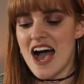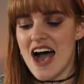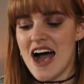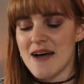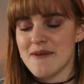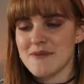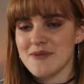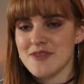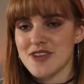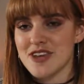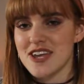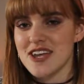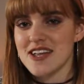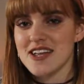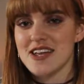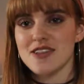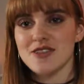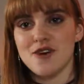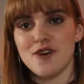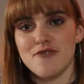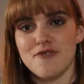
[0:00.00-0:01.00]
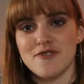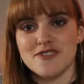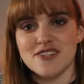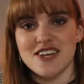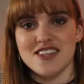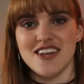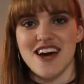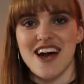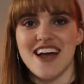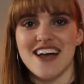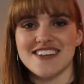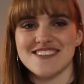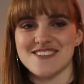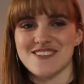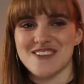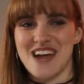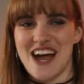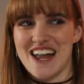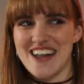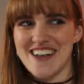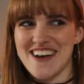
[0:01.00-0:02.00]
I've been looking at like loafers online because
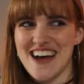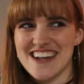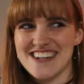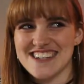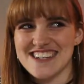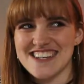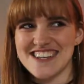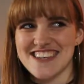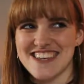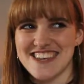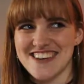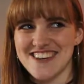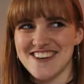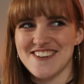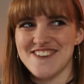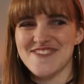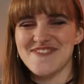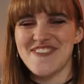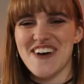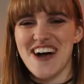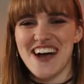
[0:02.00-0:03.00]
they're kind of actually cute.